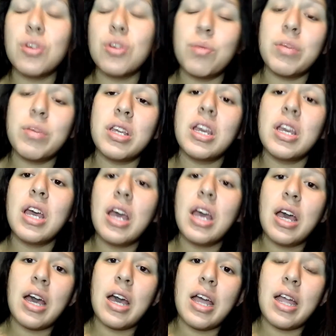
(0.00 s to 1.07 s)
tell me
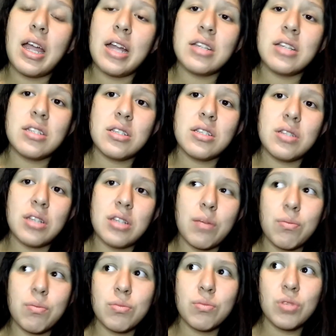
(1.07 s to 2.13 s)
I had
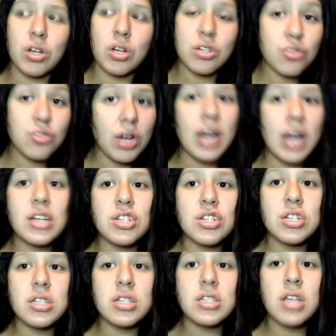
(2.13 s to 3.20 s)
some
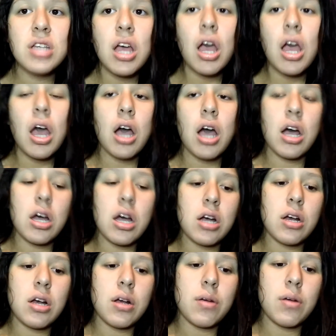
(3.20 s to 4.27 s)
contractions.
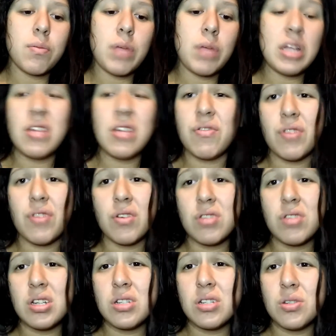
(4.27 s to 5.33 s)
I didn't feel
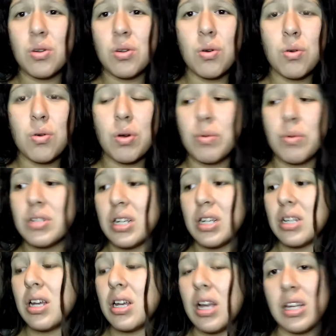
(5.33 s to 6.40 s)
this, so it was
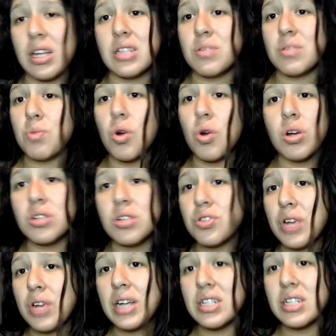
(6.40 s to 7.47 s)
like, I guess, small
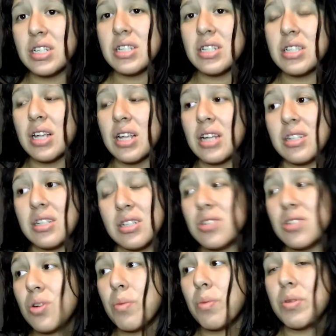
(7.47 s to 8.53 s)
contractions. Like, she
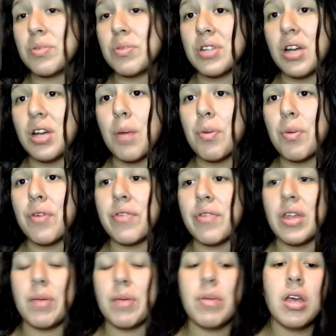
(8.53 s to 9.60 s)
told me it was a couple of
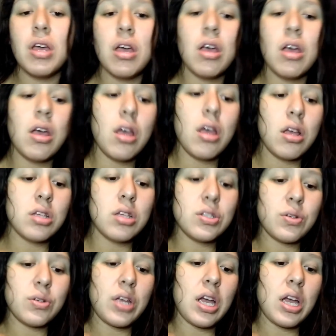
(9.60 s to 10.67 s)
them.
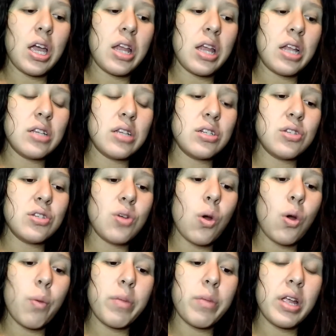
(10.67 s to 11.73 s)
So yeah, and then she
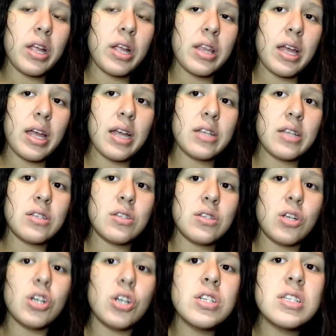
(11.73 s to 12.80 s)
told me that
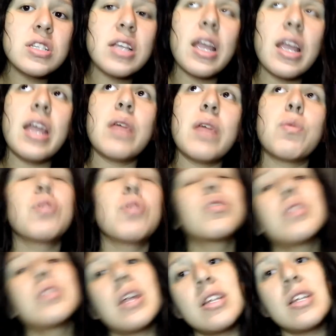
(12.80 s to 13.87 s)
Thursday, well,
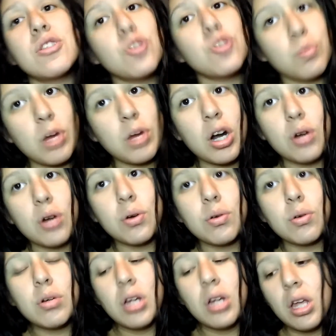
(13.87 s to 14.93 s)
that is tomorrow,